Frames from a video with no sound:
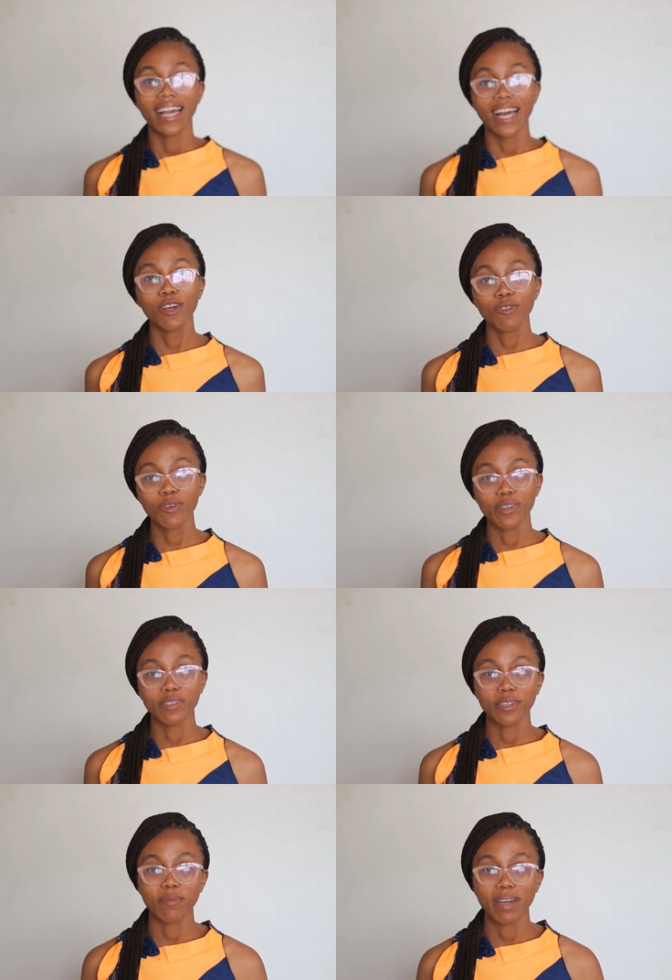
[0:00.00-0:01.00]
Hello everyone,
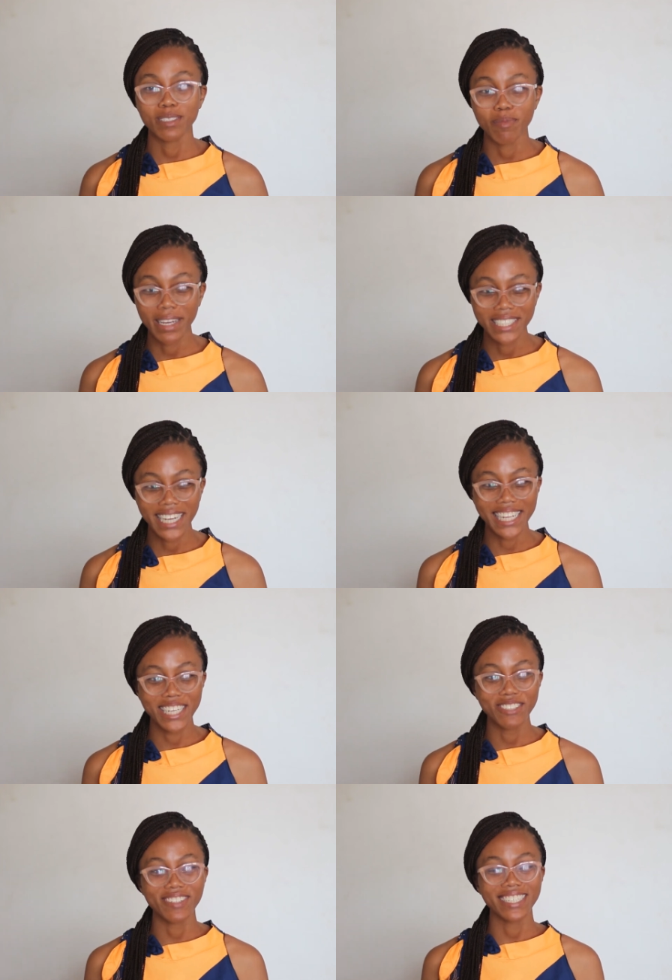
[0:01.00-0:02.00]
welcome back to my
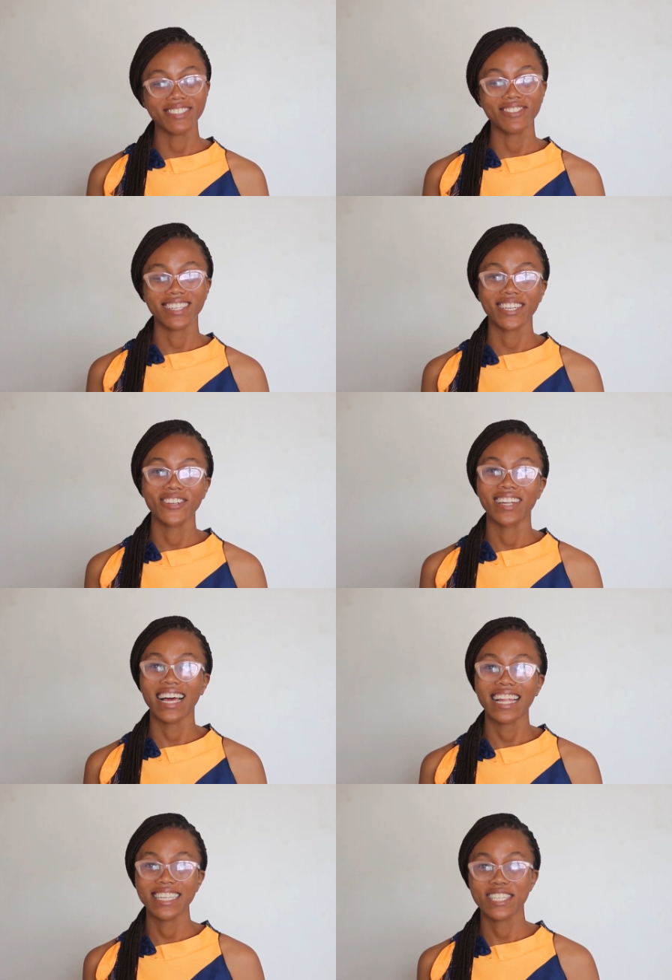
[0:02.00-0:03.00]
channel. My name is
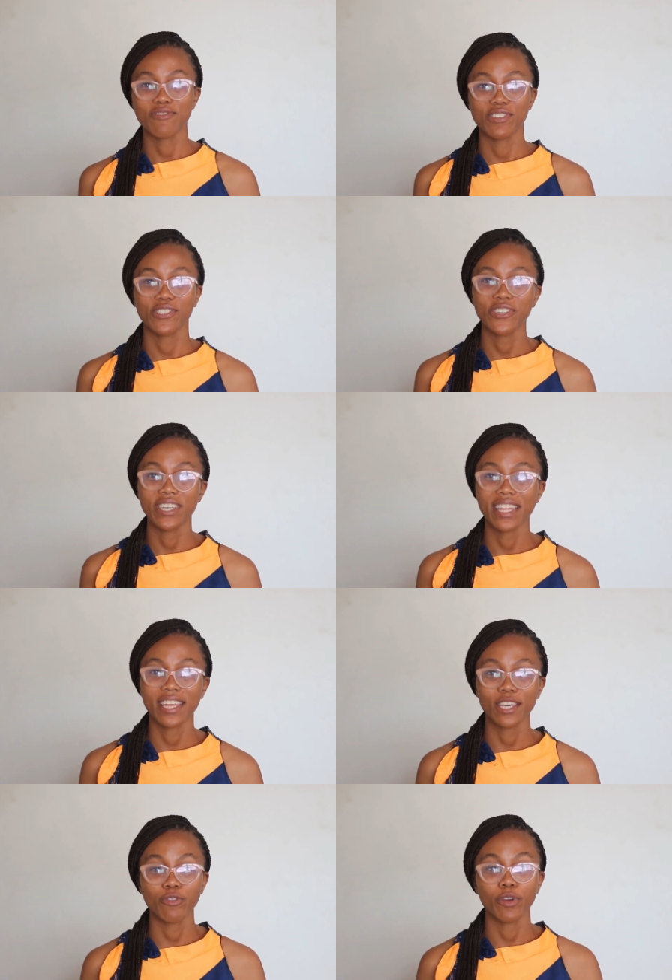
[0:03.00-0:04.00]
Akinlali. If you're new here,
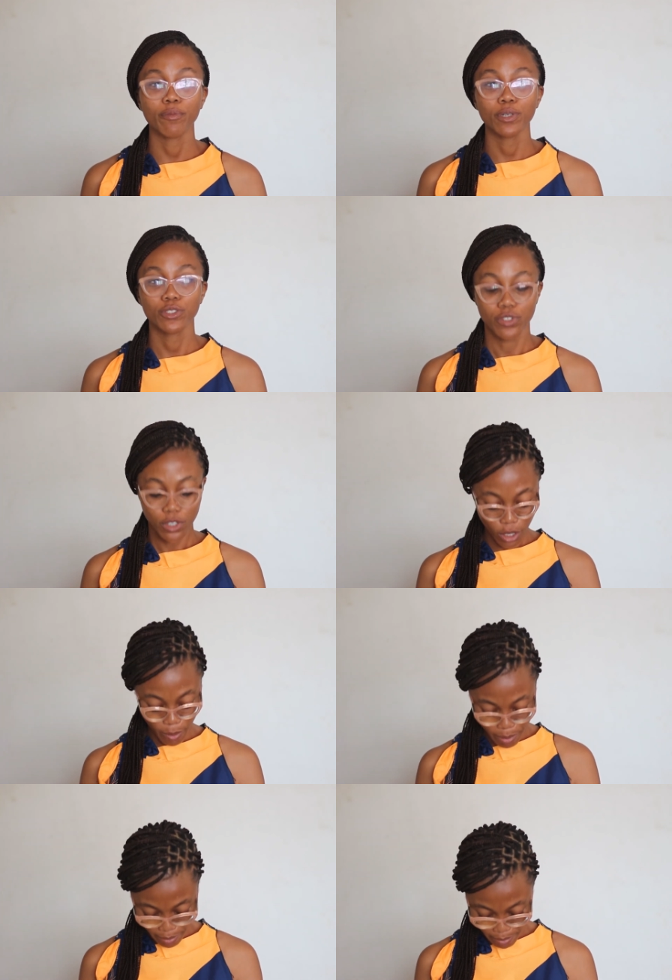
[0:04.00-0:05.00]
thank you very much for
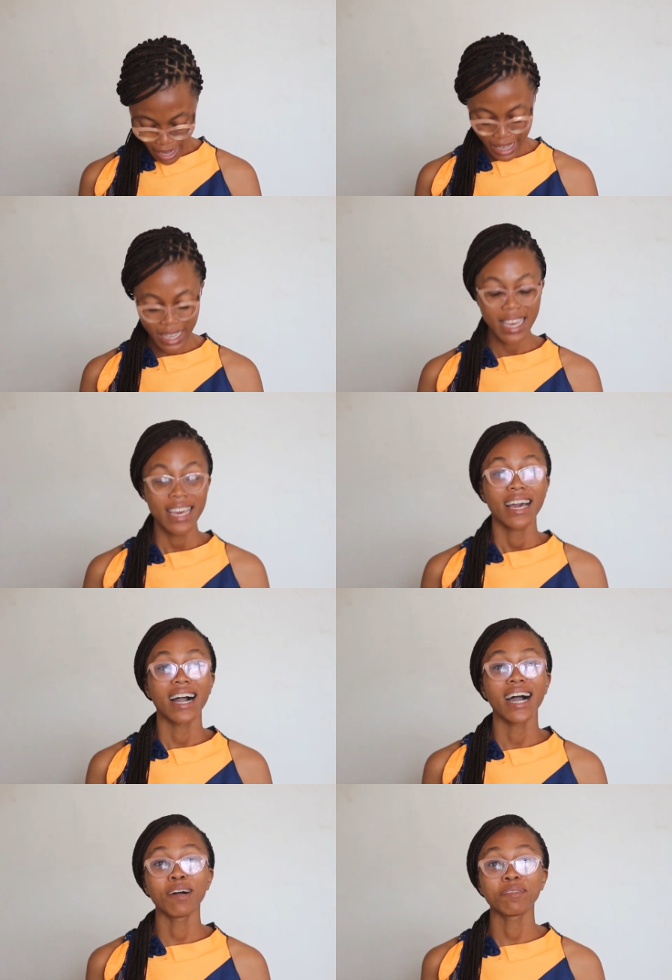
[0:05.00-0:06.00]
stopping by.
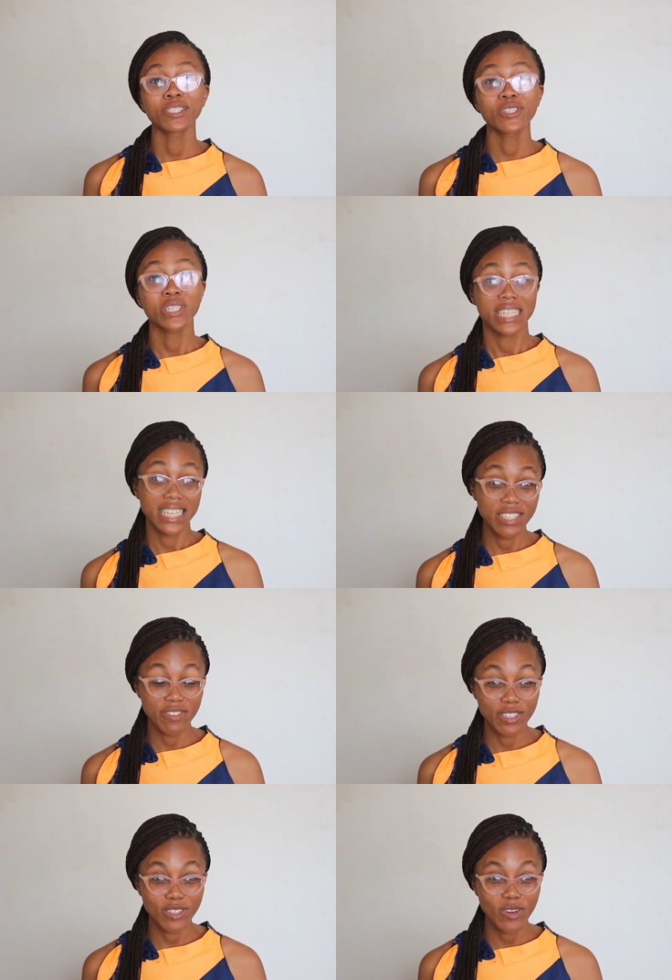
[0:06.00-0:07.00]
In today's
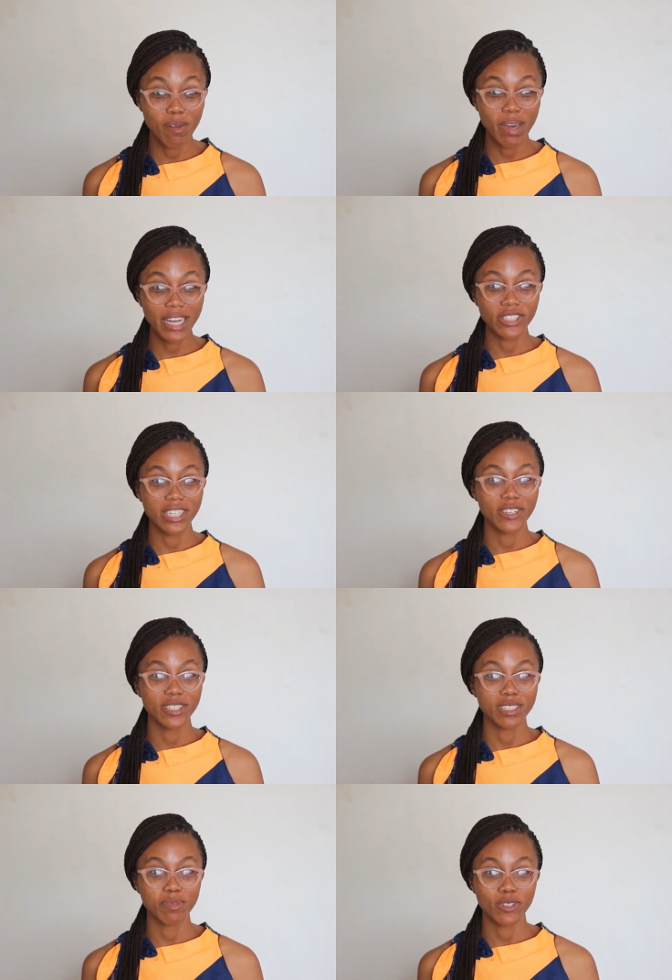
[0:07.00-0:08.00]
video, I'm actually
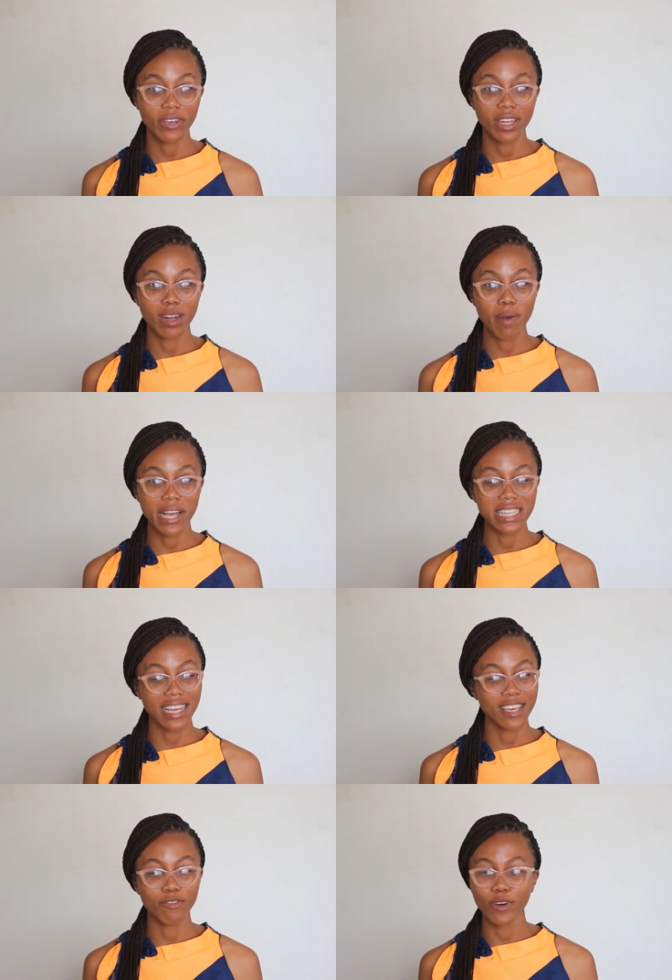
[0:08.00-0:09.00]
going to be talking about, it's
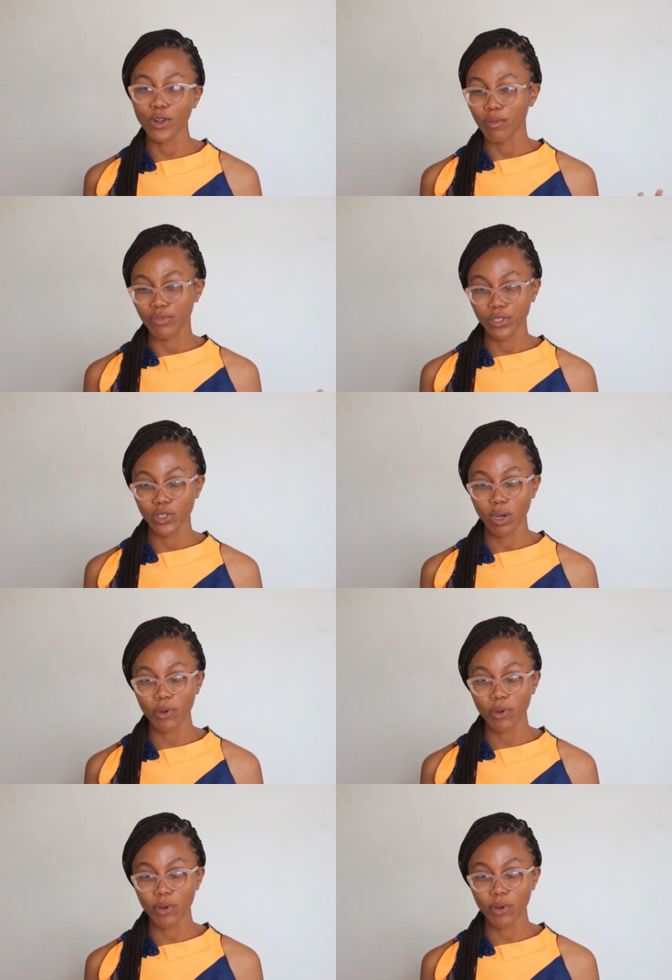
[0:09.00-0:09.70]
like a follow-up video.